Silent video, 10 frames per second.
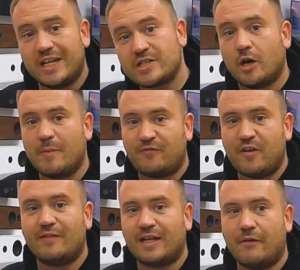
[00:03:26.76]
let's go a bit
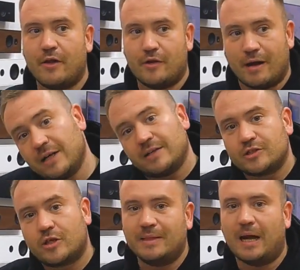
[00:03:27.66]
further down on the rack.
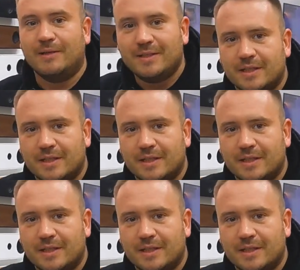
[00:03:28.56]
Coming down.